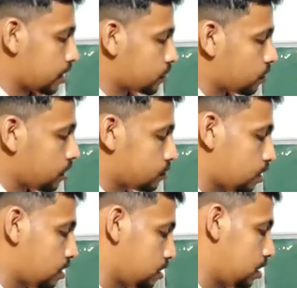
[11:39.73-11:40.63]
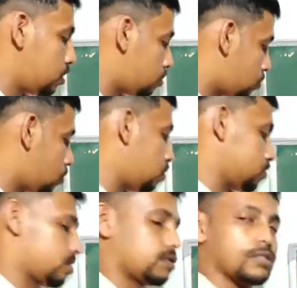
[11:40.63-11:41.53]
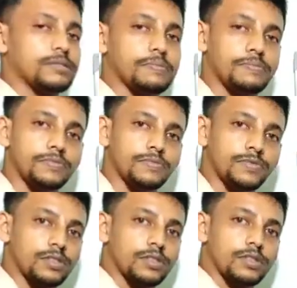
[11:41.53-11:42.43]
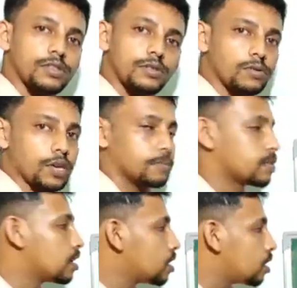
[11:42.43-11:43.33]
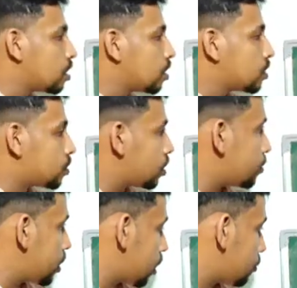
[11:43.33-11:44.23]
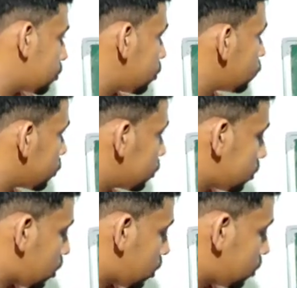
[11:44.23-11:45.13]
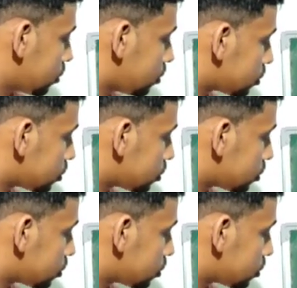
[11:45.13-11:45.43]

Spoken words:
that is known as what? The host. Okay. So depending upon the nutrition, there are